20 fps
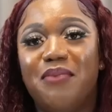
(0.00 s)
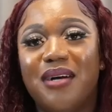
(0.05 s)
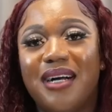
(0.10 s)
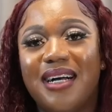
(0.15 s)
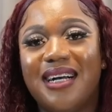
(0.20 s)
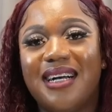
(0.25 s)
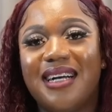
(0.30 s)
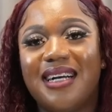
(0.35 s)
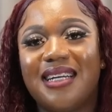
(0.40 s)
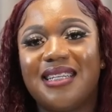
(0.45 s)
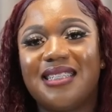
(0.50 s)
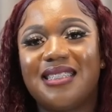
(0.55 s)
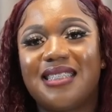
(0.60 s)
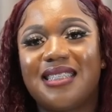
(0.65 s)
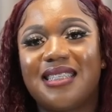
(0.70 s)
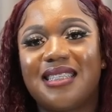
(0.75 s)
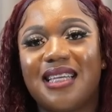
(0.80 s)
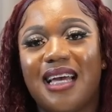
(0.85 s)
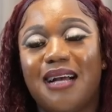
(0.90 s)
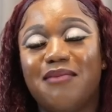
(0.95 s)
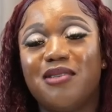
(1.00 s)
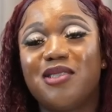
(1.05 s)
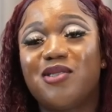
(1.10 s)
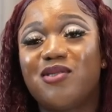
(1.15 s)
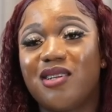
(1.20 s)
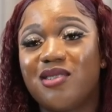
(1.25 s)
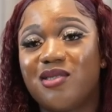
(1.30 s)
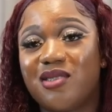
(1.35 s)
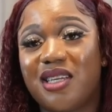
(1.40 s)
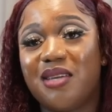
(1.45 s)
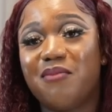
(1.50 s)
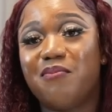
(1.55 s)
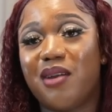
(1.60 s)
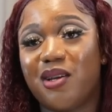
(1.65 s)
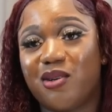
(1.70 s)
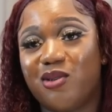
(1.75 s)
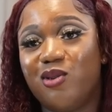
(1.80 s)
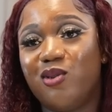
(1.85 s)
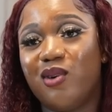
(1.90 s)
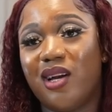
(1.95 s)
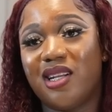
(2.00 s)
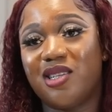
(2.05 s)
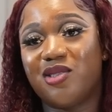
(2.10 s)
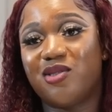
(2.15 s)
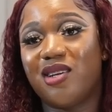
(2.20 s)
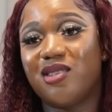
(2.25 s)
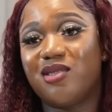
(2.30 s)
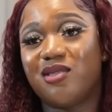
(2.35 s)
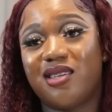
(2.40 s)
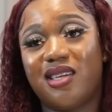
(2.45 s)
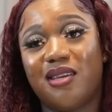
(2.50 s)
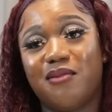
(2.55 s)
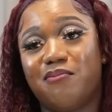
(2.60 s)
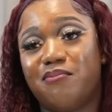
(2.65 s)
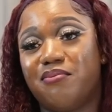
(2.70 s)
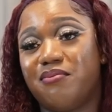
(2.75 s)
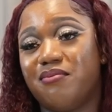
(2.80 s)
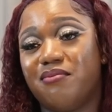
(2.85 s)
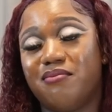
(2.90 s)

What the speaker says: But I'm just trying to keep my cool and try to keep